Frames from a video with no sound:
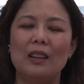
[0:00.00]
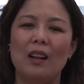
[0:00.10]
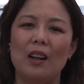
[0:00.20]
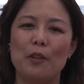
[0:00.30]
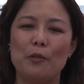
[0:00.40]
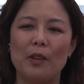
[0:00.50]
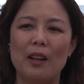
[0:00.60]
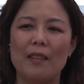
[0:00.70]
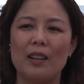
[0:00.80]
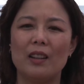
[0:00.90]
Life,
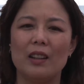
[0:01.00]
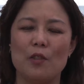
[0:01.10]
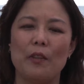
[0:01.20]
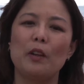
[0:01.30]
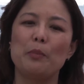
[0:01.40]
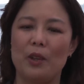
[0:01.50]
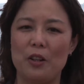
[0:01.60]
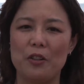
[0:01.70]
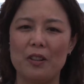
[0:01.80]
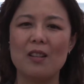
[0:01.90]
I think, is very
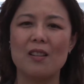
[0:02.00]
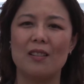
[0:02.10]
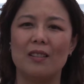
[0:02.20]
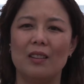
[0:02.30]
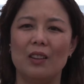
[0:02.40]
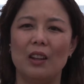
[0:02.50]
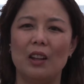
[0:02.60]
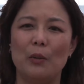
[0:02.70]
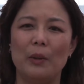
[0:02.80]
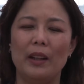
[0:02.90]
precious.
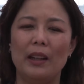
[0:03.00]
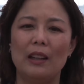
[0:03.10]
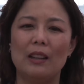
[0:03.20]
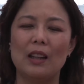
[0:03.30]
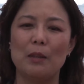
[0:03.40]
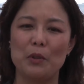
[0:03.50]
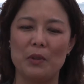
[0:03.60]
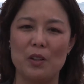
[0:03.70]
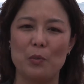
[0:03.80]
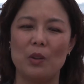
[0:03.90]
We come to
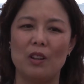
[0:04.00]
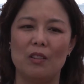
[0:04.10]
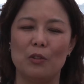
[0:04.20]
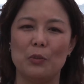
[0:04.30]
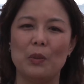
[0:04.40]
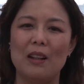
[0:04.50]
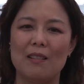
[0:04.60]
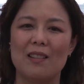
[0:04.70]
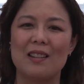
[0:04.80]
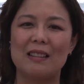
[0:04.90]
this world
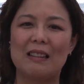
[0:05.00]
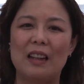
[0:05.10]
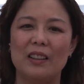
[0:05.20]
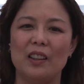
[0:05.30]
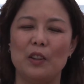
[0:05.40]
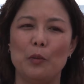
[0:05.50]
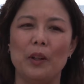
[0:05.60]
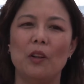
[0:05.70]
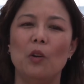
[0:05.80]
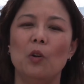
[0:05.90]
once, and
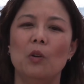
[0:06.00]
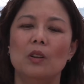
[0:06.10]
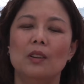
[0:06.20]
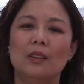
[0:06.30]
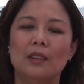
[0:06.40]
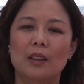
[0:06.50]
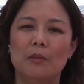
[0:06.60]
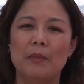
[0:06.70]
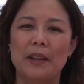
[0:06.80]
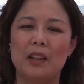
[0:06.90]
we all
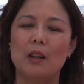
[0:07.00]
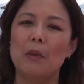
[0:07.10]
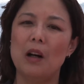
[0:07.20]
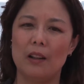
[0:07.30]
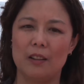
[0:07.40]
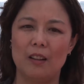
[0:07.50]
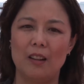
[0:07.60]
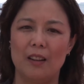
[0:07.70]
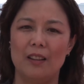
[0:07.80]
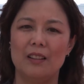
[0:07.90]
make a mark
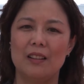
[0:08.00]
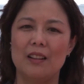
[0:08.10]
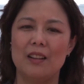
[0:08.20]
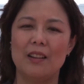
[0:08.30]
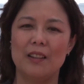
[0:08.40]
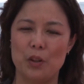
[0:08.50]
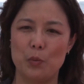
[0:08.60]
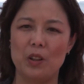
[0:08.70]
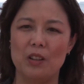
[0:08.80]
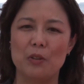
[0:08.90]
on this
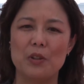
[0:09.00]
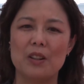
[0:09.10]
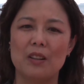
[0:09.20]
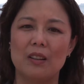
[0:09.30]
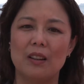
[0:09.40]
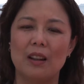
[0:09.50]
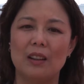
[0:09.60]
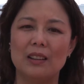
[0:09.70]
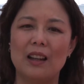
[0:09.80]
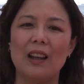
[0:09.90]
world.
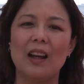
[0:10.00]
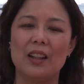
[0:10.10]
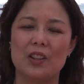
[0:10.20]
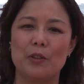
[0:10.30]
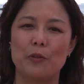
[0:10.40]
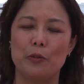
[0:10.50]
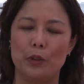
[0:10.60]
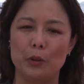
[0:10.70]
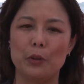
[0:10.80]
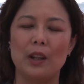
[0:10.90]
And I like to
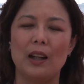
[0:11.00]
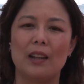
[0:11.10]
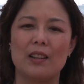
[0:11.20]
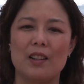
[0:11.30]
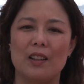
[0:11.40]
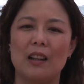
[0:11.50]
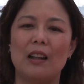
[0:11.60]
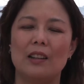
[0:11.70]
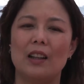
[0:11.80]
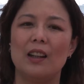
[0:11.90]
feel that,
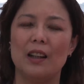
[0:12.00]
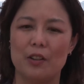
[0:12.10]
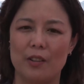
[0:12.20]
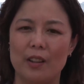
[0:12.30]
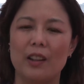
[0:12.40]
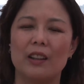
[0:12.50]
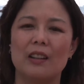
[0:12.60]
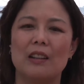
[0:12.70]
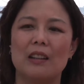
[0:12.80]
and I like to think